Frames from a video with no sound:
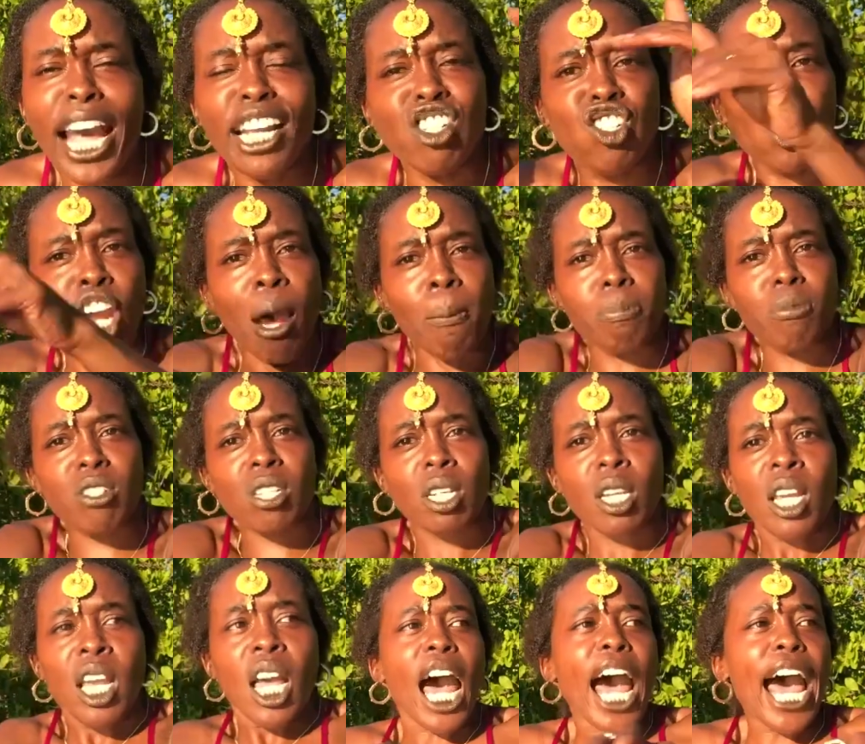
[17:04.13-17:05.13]
I jumped,
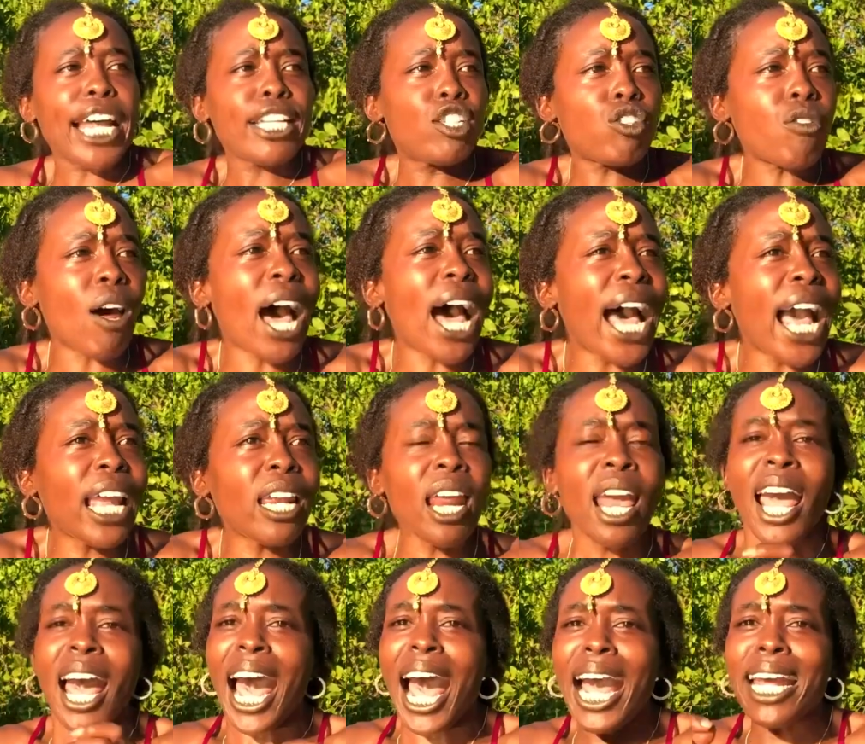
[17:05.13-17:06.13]
I tried,
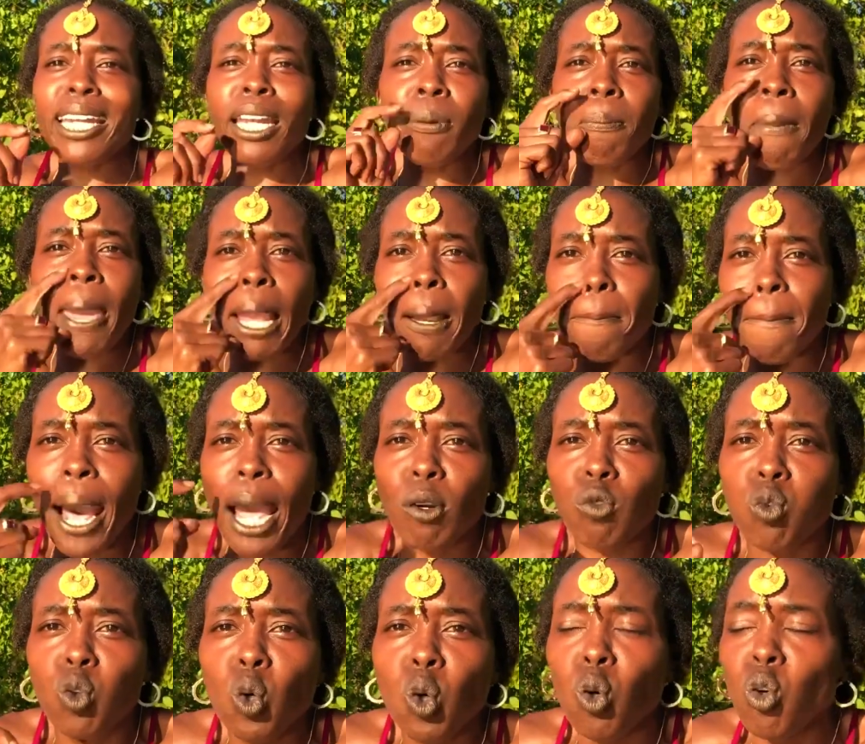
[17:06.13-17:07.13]
I didn't make my
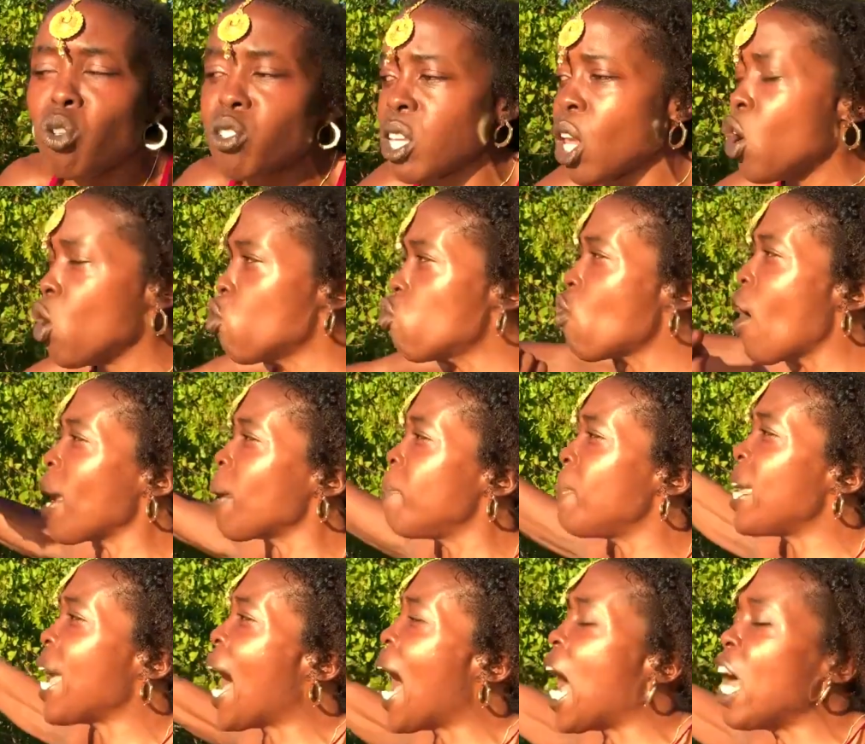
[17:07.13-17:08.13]
rules write
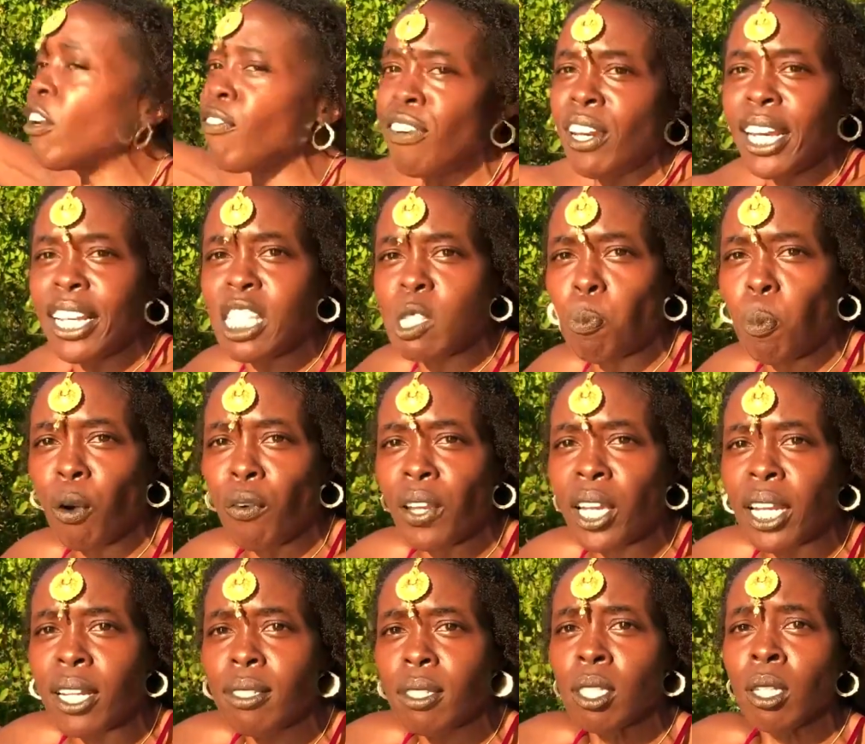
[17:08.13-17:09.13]
me out of an
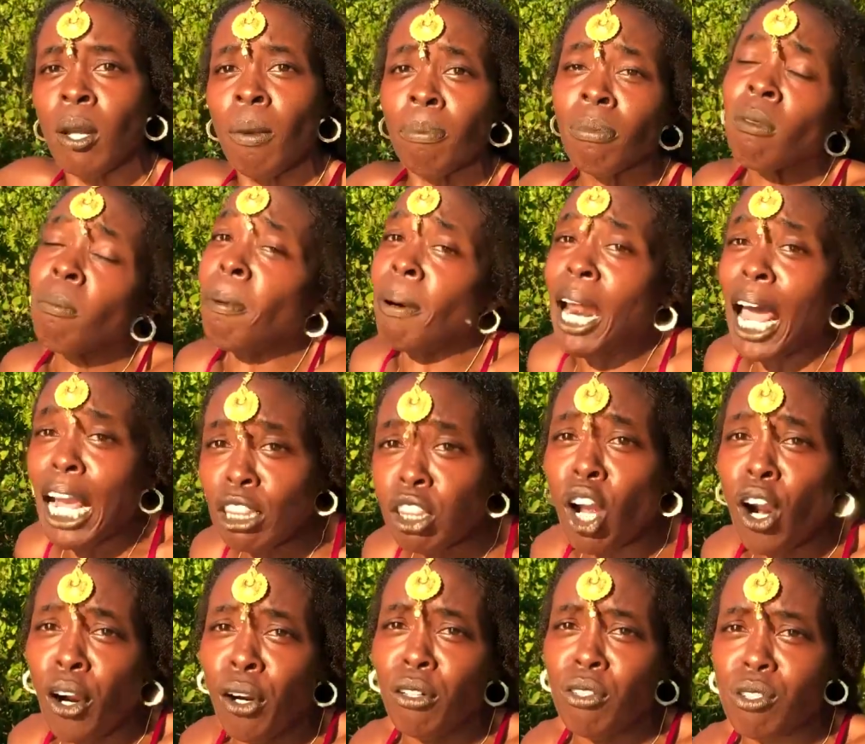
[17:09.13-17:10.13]
experience, but I
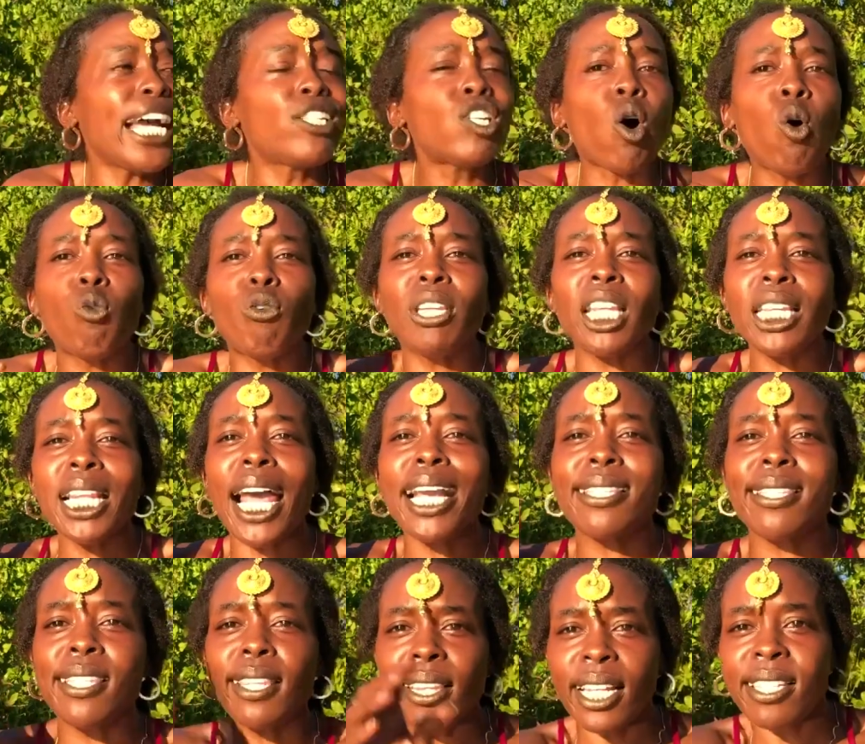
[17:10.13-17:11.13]
learned. I don't really like
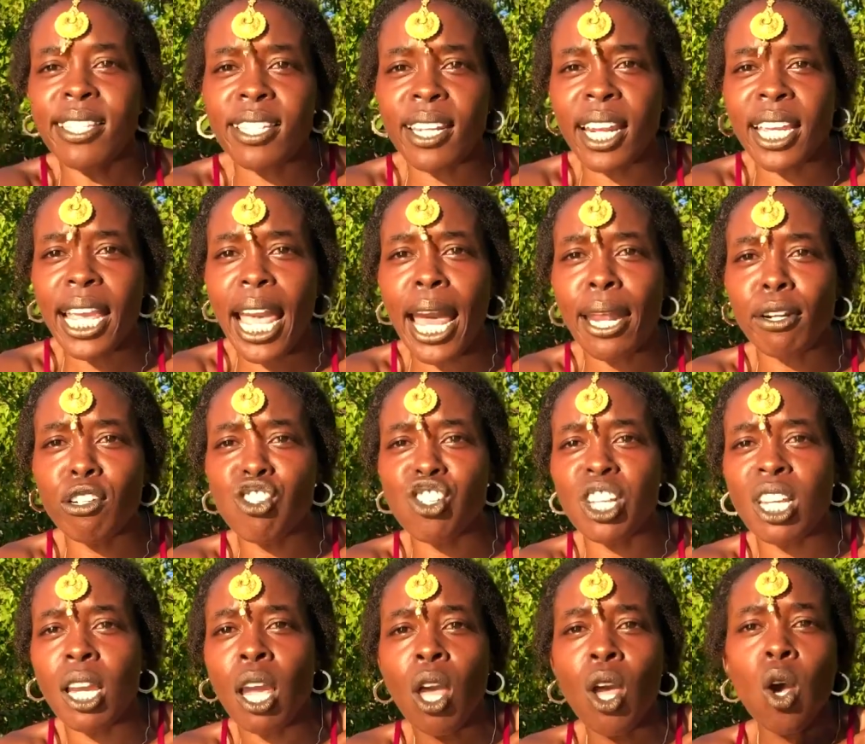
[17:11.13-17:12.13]
soliciting
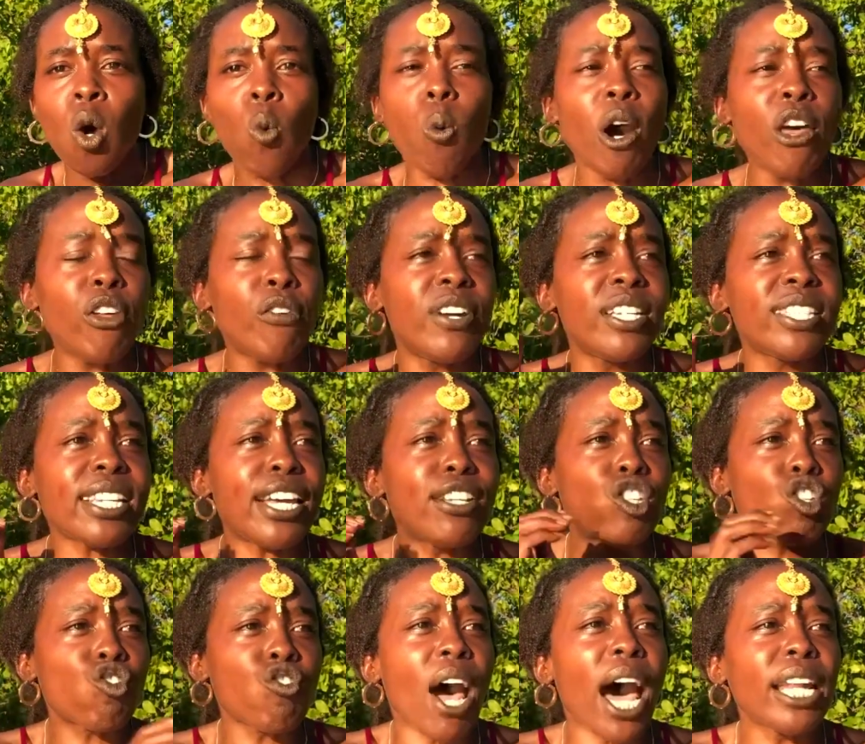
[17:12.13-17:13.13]
energy, whether it's
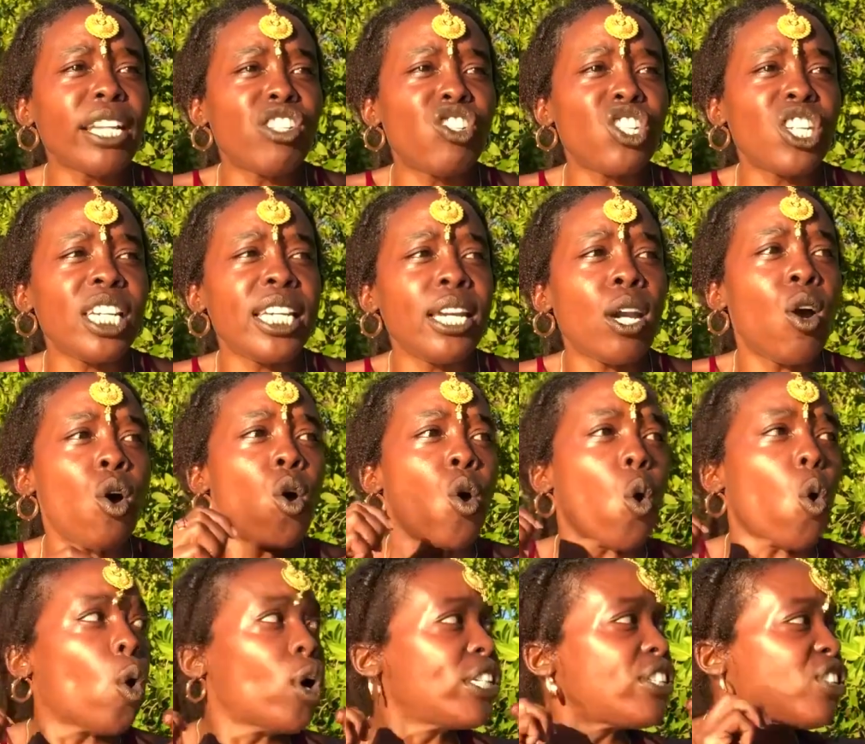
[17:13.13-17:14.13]
astrology
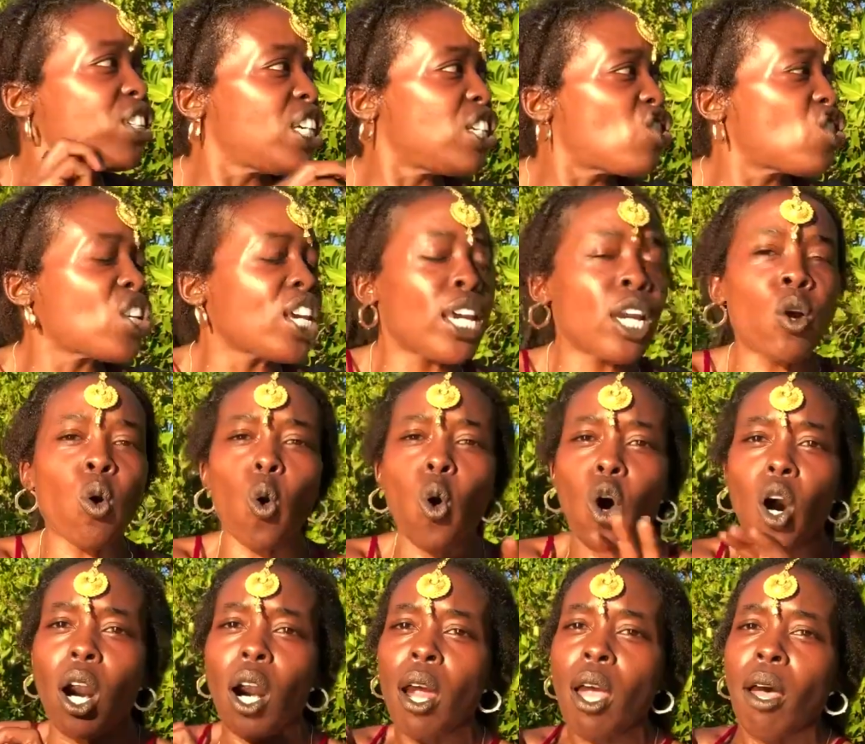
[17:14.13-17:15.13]
or teaching
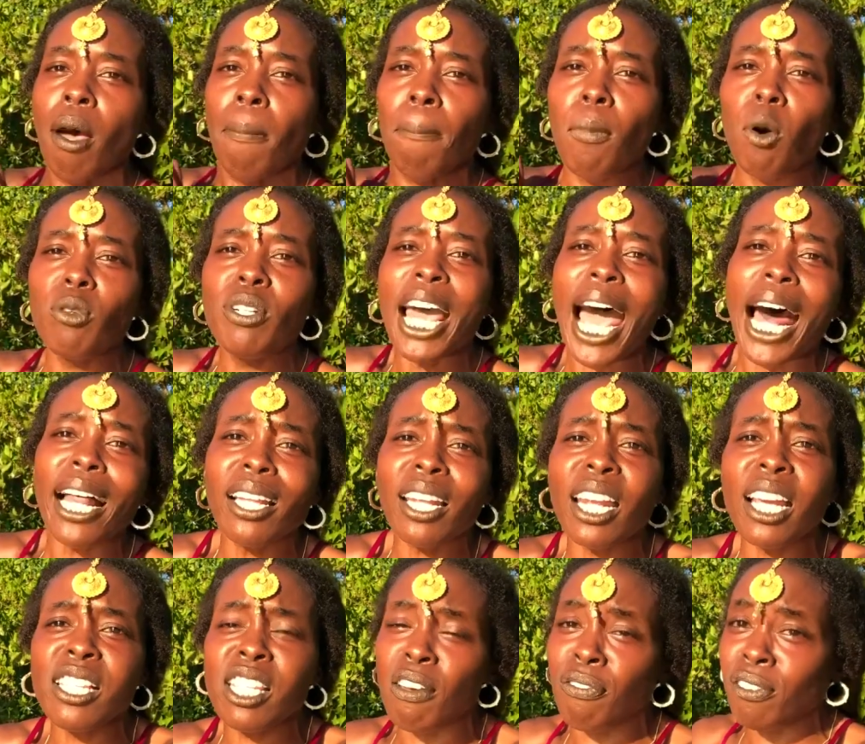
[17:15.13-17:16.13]
or
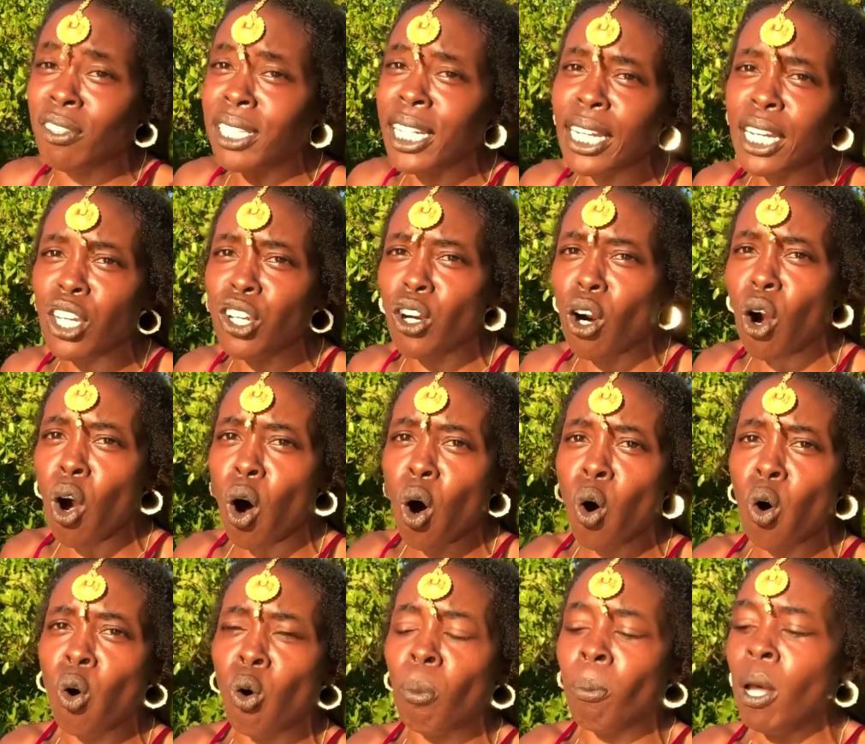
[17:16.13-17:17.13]
modalities of cleaning your
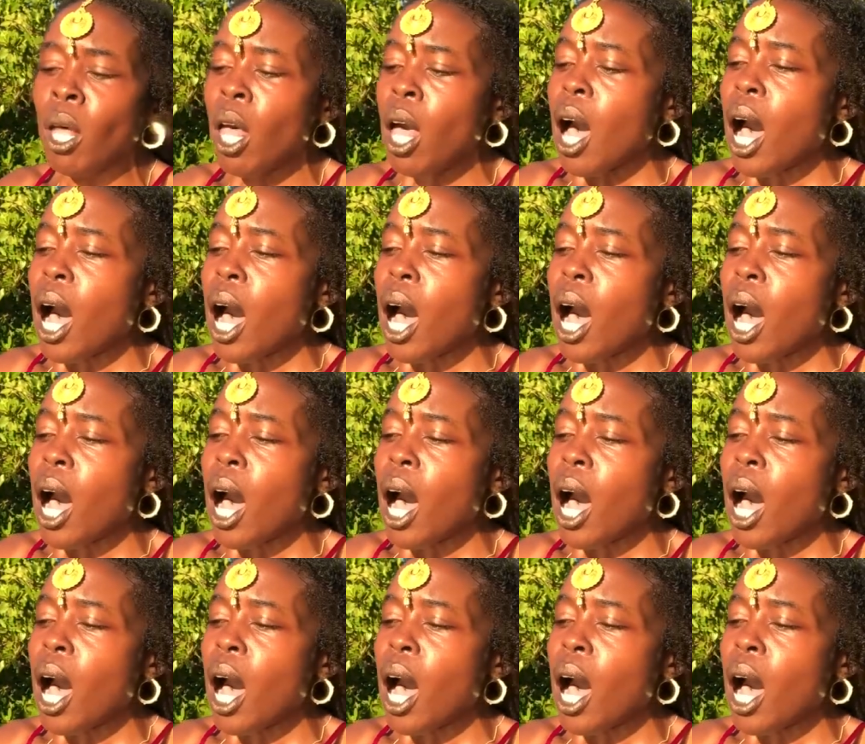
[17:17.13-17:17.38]
home.